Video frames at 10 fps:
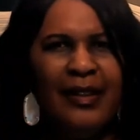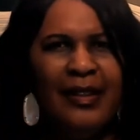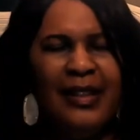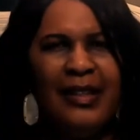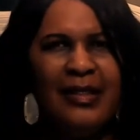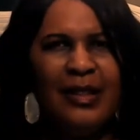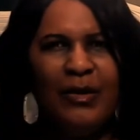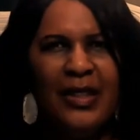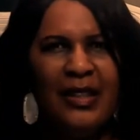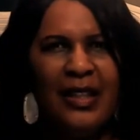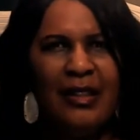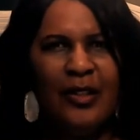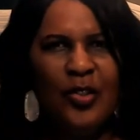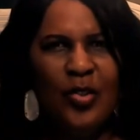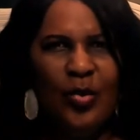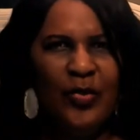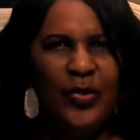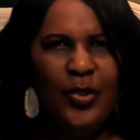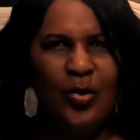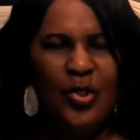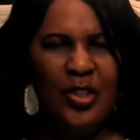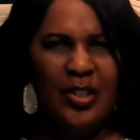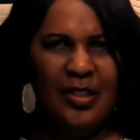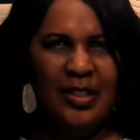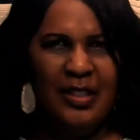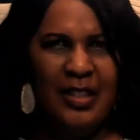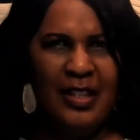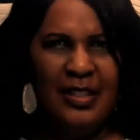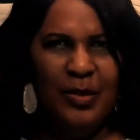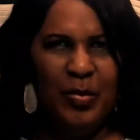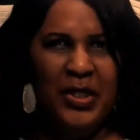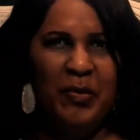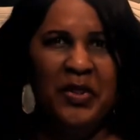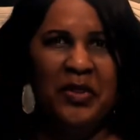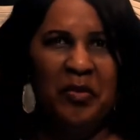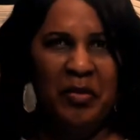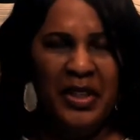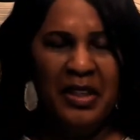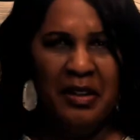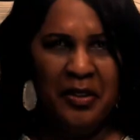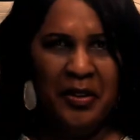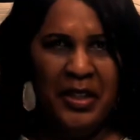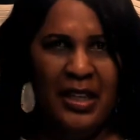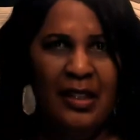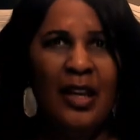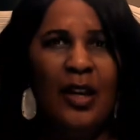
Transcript: that's something that the two of you should have discussed when he put the ring on your hand.